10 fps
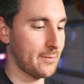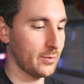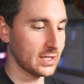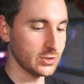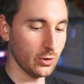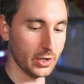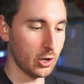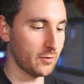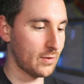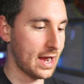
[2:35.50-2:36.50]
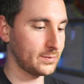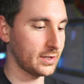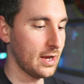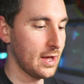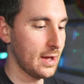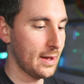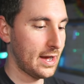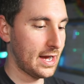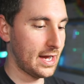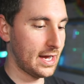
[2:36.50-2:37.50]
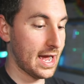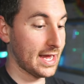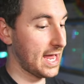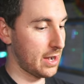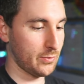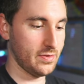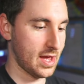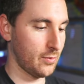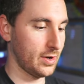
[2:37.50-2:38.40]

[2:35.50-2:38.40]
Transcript: We got Soul Eating Oviraptor. Uh, I can't read that one.